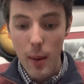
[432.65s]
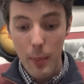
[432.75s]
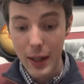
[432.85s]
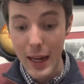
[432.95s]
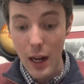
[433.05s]

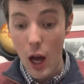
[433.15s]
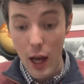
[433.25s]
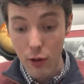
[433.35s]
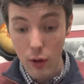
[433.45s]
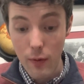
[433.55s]
But again,
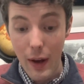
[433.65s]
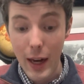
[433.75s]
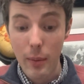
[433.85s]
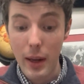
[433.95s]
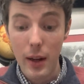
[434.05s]
hostile
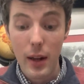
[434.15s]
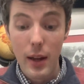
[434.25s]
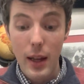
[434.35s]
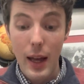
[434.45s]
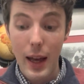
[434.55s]
environment
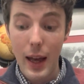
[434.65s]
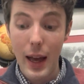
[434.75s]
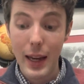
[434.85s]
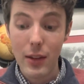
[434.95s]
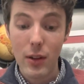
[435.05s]

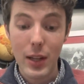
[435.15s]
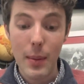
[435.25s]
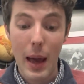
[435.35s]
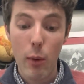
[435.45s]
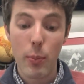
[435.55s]
against a team
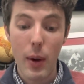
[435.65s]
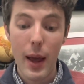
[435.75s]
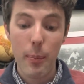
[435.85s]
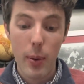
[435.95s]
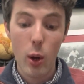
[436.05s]
that I would
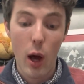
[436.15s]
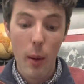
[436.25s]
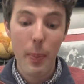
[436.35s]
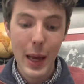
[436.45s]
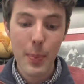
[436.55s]
put
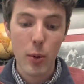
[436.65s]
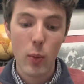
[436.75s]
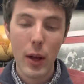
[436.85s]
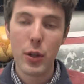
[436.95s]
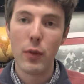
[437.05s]
on paper
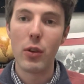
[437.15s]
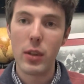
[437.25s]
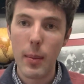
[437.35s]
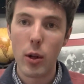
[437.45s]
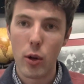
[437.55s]
relatively
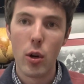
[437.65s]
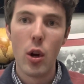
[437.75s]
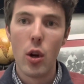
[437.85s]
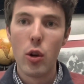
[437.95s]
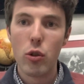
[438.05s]
similar
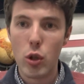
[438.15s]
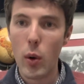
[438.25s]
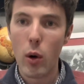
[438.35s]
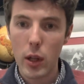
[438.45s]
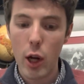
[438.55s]
to
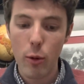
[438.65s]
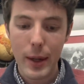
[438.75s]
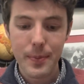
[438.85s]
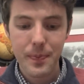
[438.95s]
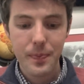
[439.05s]
Oklahoma.